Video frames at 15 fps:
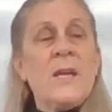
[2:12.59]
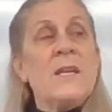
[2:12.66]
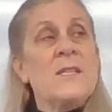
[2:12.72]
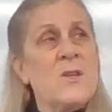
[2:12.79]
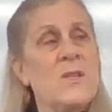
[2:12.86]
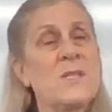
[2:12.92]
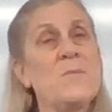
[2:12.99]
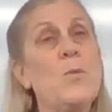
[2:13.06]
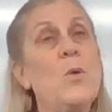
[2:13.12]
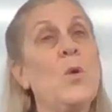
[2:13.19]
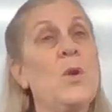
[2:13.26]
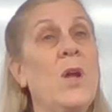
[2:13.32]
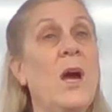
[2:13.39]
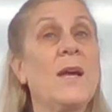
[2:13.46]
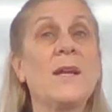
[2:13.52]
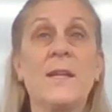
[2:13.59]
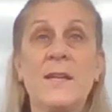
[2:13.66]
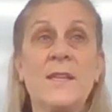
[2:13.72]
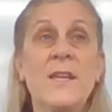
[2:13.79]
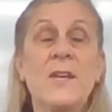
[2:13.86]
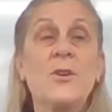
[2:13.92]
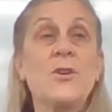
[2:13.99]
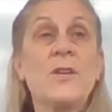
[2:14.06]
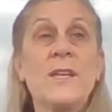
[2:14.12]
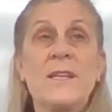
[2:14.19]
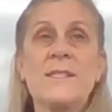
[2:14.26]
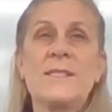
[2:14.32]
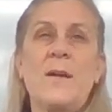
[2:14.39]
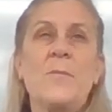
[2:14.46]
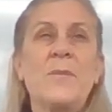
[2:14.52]
So it's more likely that you
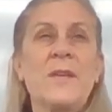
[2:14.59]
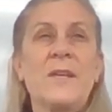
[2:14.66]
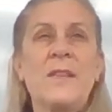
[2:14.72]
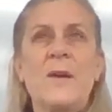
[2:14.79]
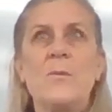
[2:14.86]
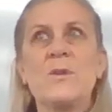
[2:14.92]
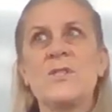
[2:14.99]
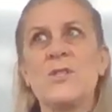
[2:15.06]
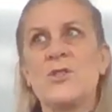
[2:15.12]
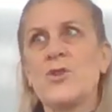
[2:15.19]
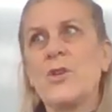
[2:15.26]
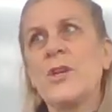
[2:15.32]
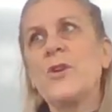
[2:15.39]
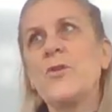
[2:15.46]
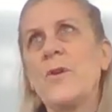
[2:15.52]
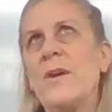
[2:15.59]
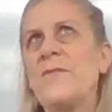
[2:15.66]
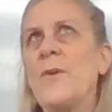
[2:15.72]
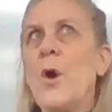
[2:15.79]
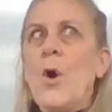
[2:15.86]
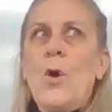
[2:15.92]
get something that was a trig graph